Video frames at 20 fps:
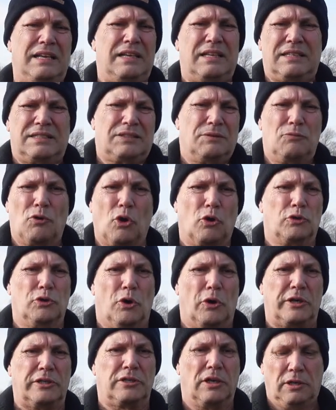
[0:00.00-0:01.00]
Some road
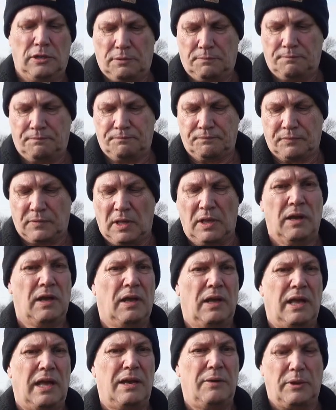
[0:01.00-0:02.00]
noise.
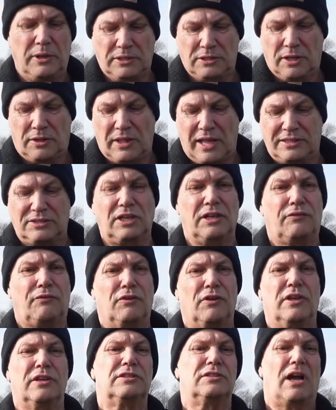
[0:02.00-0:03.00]
Anyways, that's it
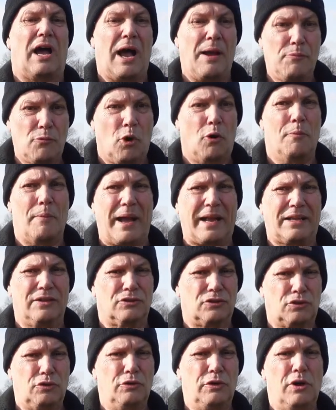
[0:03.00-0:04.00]
for this. I'm going back in the
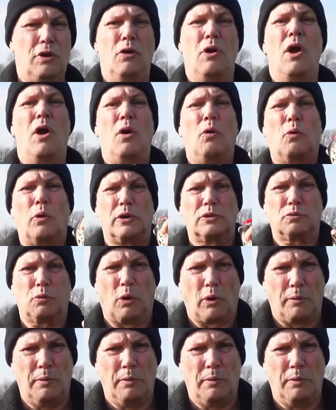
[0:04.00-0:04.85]
studio where it's warm.